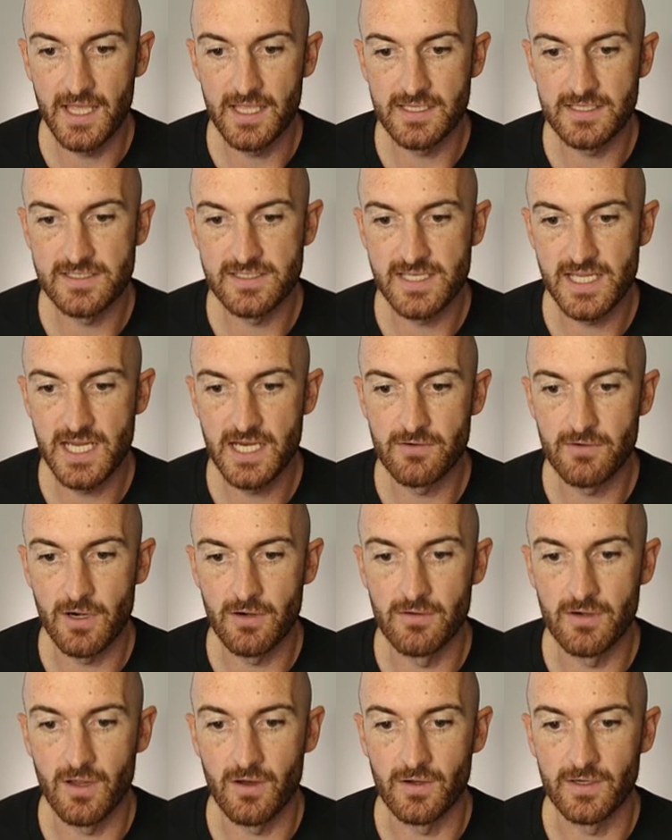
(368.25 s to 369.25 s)

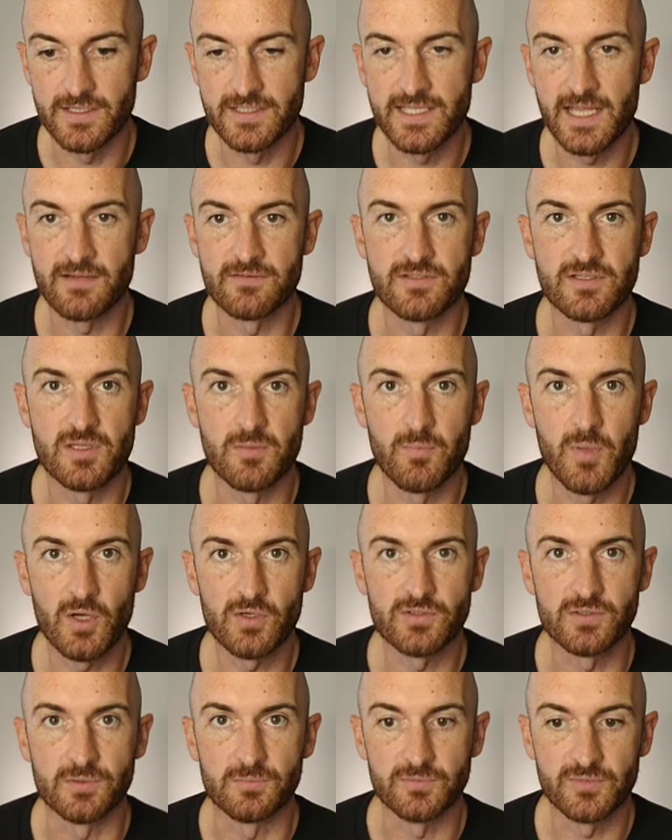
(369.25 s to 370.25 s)
0 line down to the
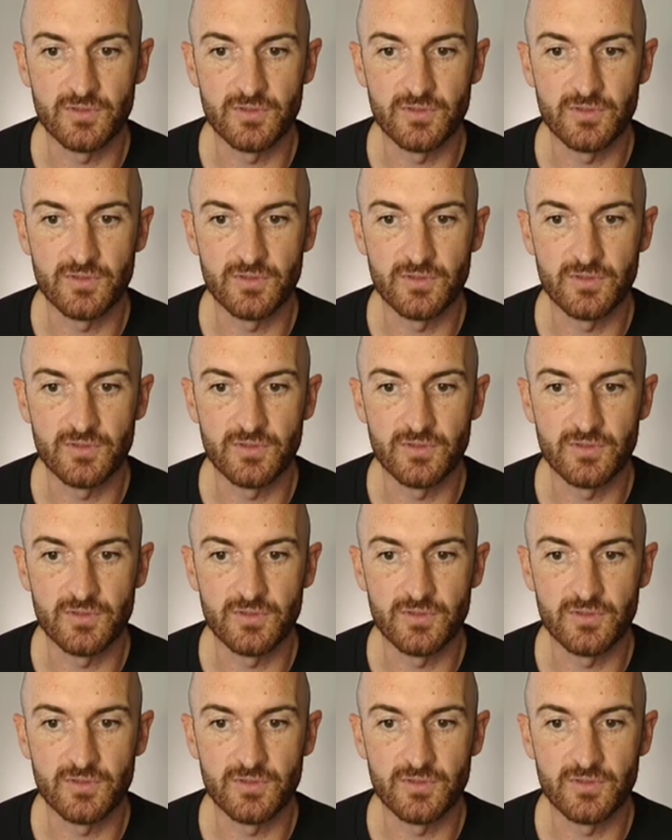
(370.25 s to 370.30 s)
bottom.